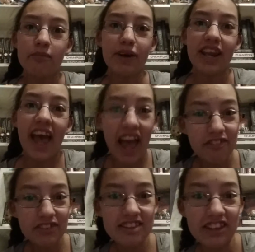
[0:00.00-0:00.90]
But
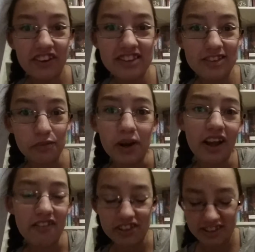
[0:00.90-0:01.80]
half of the series is in one
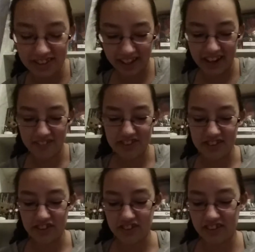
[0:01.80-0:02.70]
cover, the second half of the
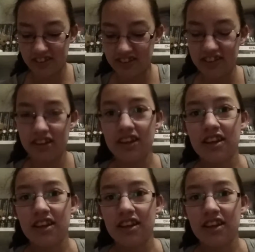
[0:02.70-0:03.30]
series isn't.